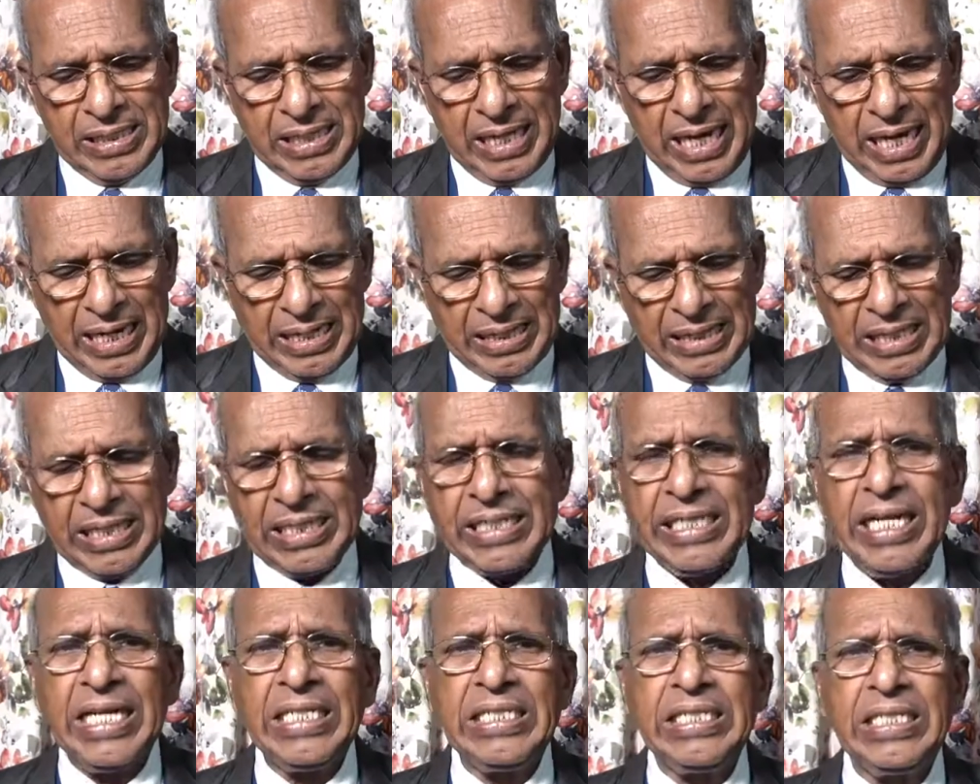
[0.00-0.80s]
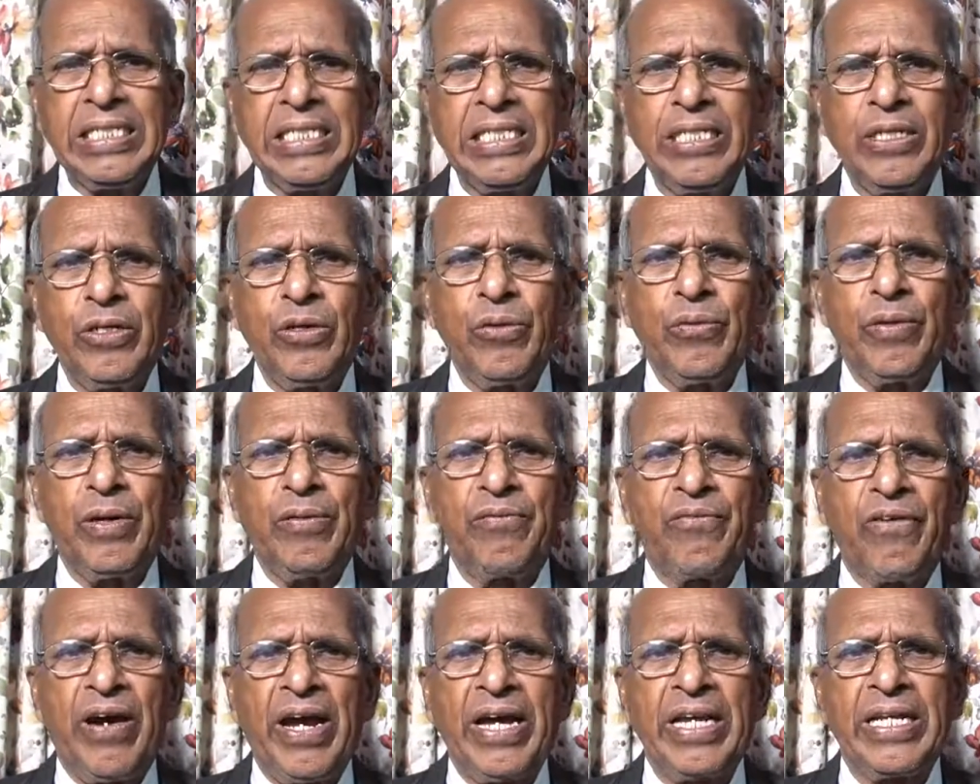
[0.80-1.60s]
and the text you will
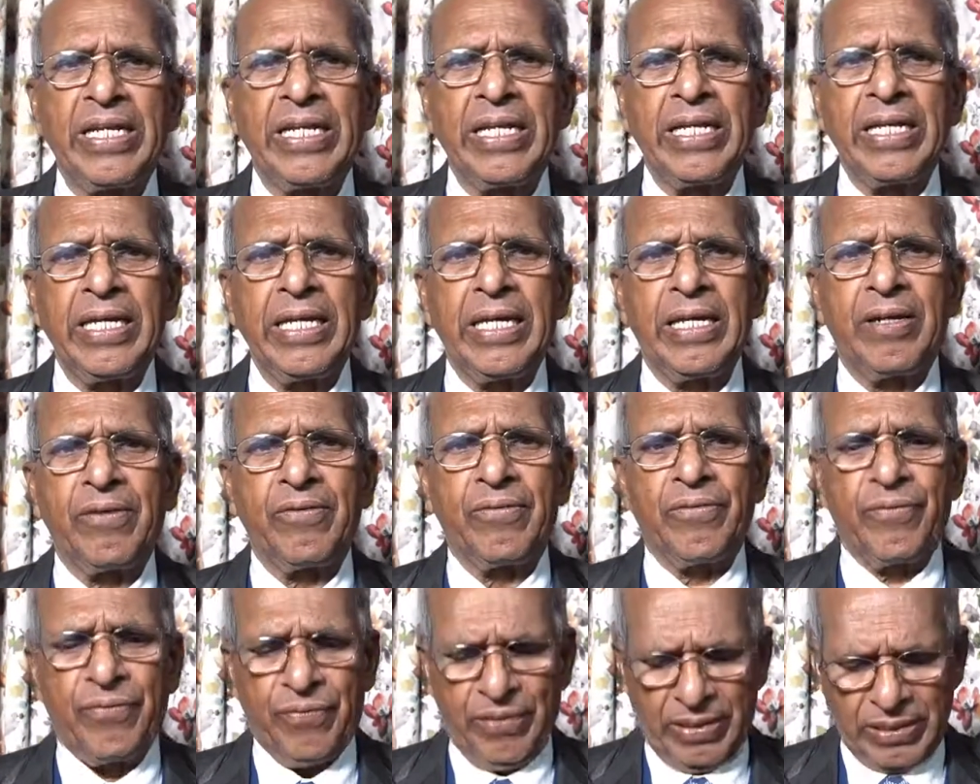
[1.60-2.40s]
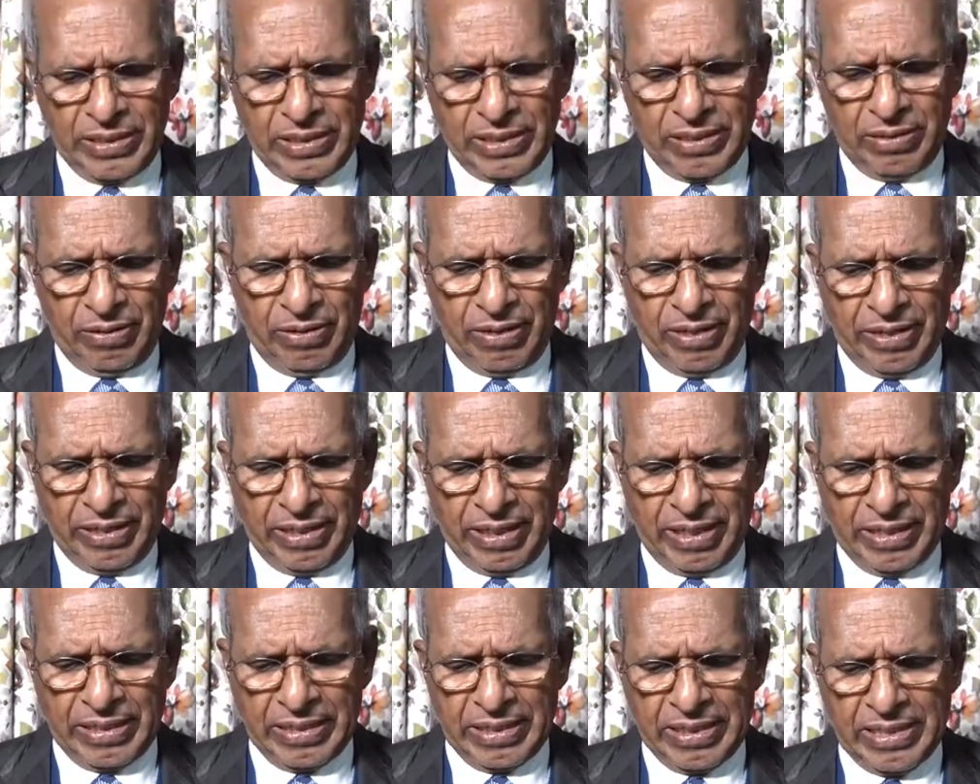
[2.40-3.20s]
find in 1
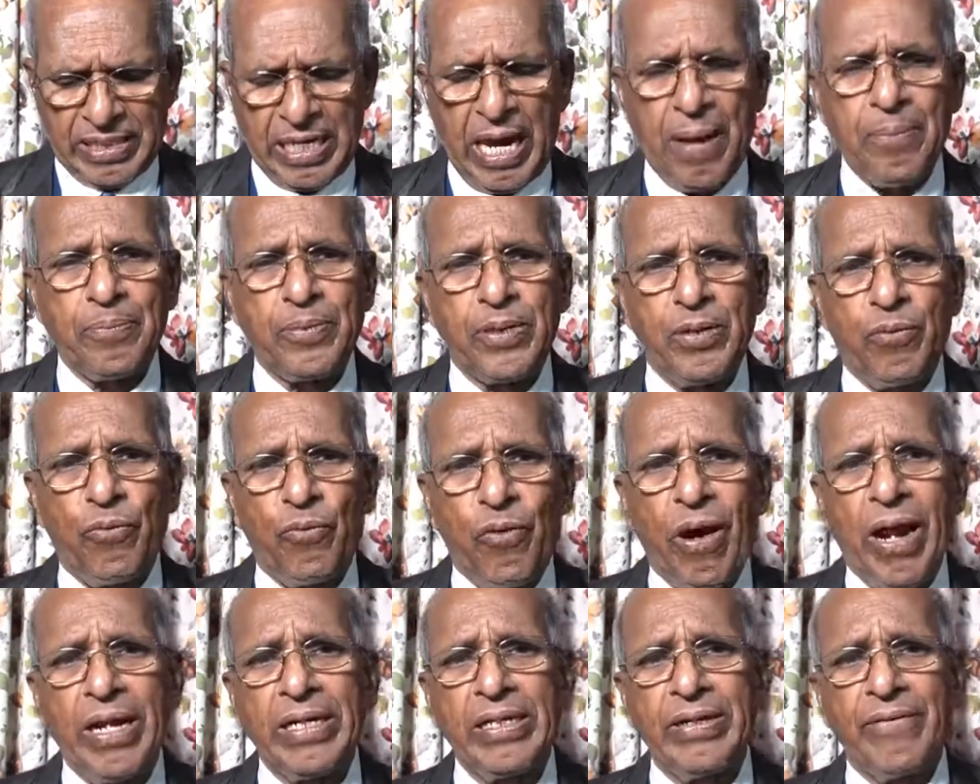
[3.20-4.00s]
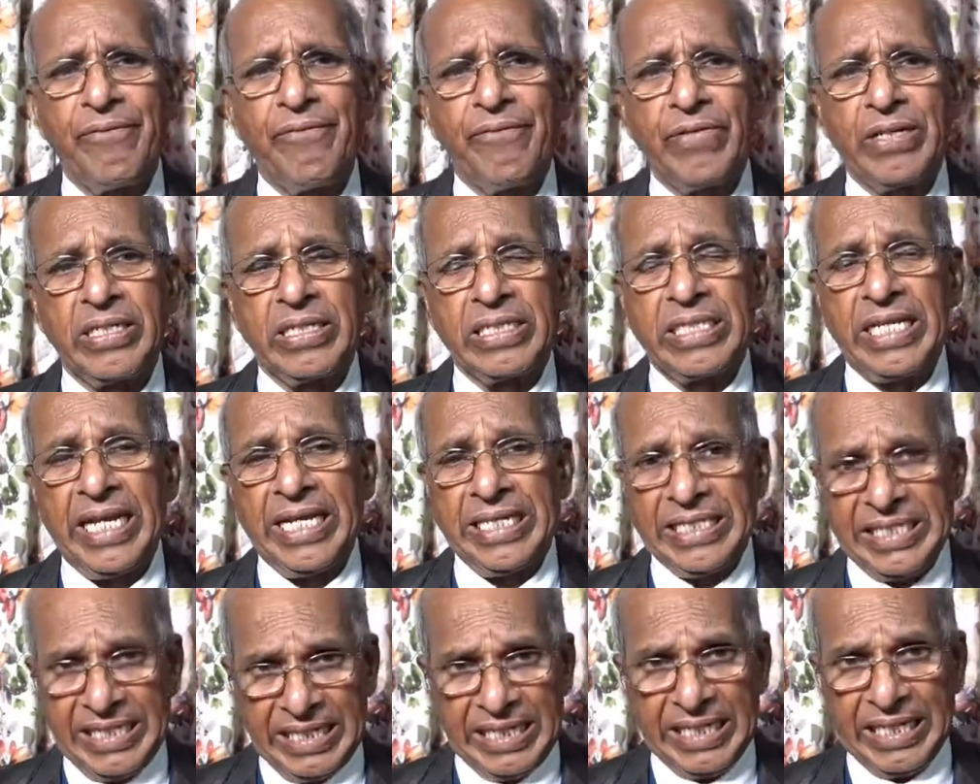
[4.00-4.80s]
Corinthians chapter 1 verse
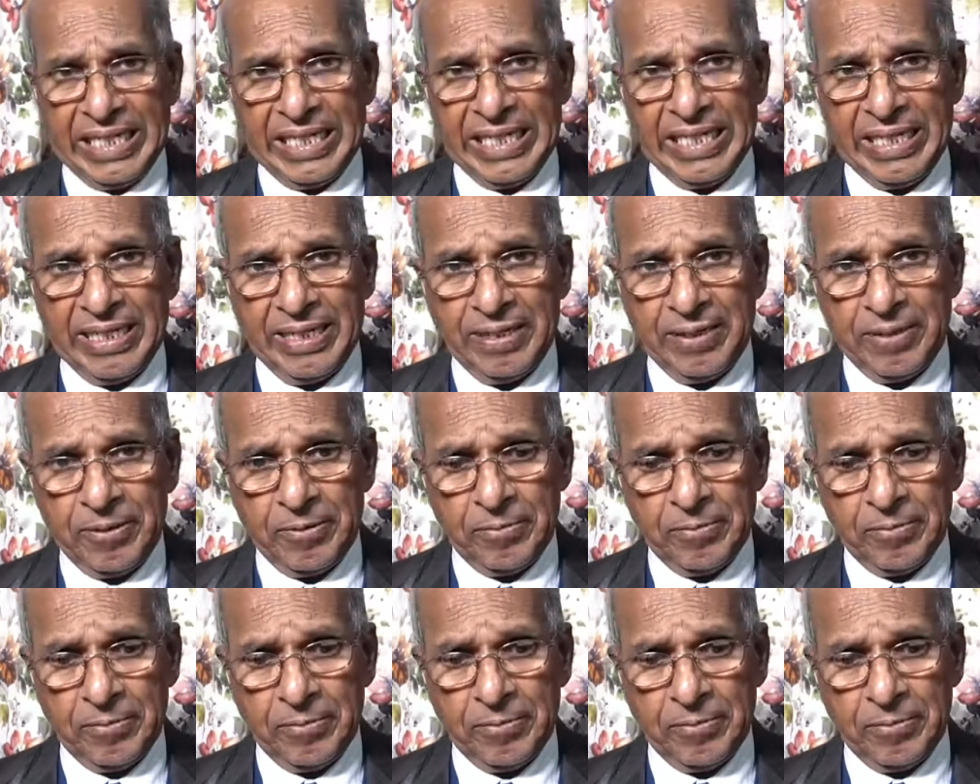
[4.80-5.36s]
18,